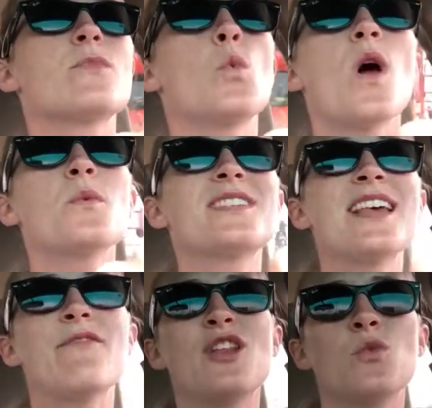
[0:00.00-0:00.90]
One was
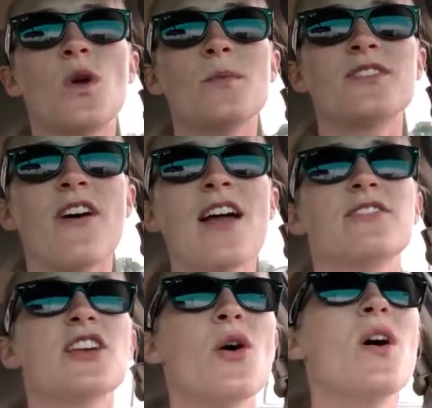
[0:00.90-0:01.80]
7 and one was 5.
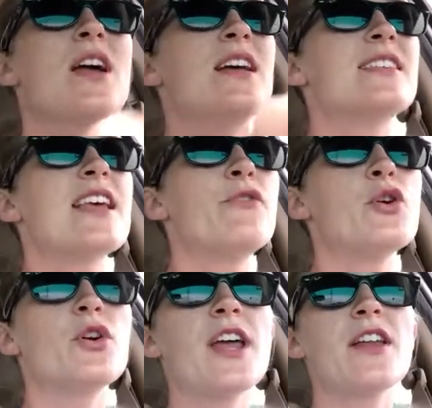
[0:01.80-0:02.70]
So the
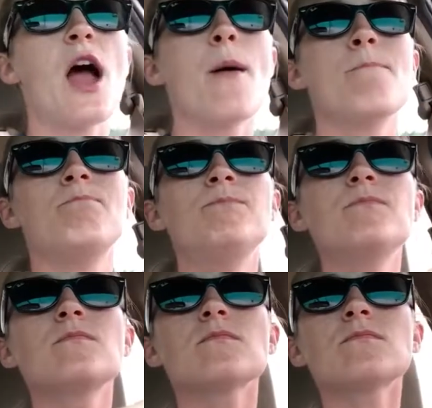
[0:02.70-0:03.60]
7-year-old had come
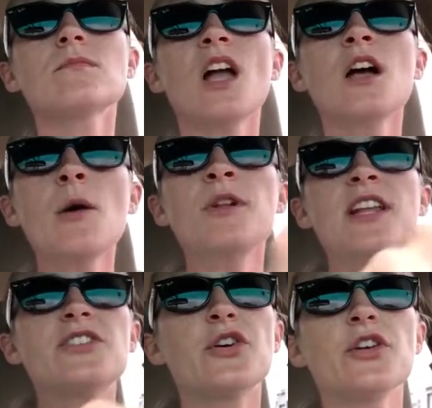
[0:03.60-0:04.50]
a couple of
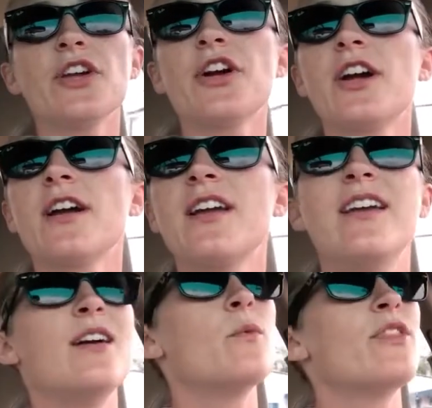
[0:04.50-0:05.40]
days earlier.
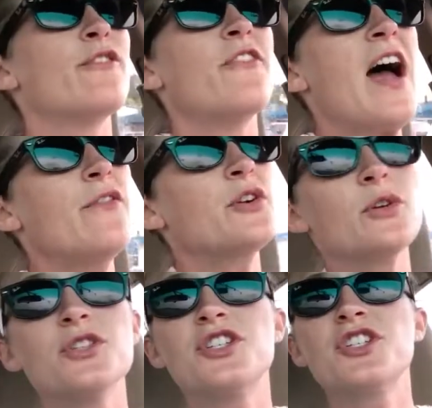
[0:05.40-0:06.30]
When the
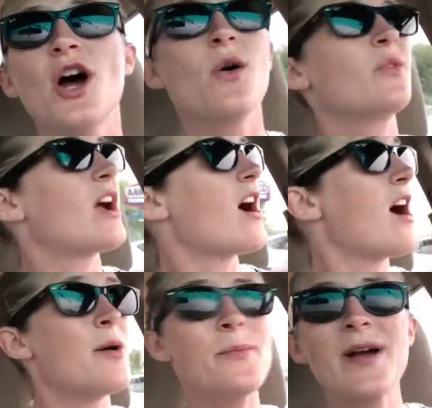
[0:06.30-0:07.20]
5-year-old showed
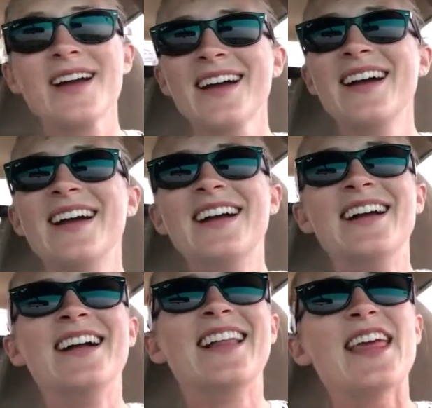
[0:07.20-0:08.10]
up,
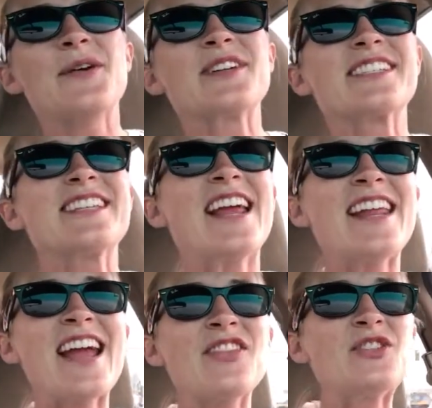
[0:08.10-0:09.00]
they were
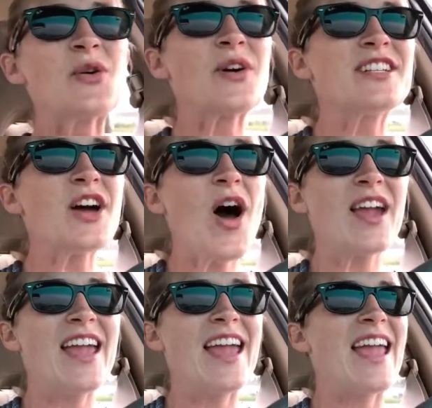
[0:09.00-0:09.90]
standing at the door and
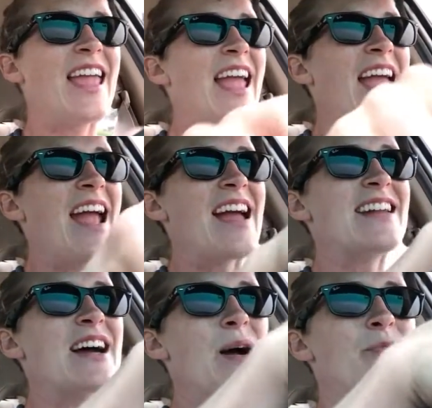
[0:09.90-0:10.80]
talking,
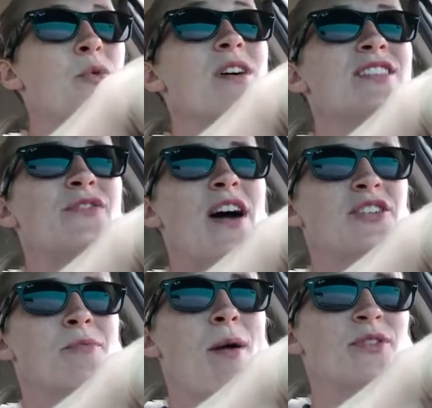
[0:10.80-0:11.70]
and the one's
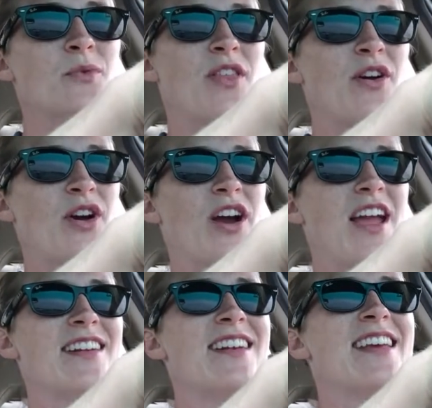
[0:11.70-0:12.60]
foster mom was with her
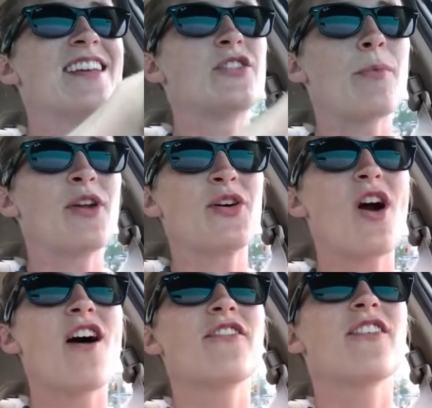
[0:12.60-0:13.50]
and dropping her
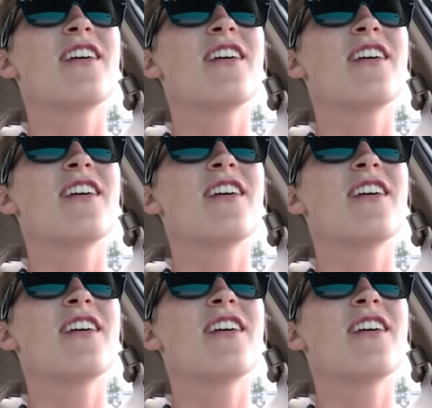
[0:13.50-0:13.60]
off.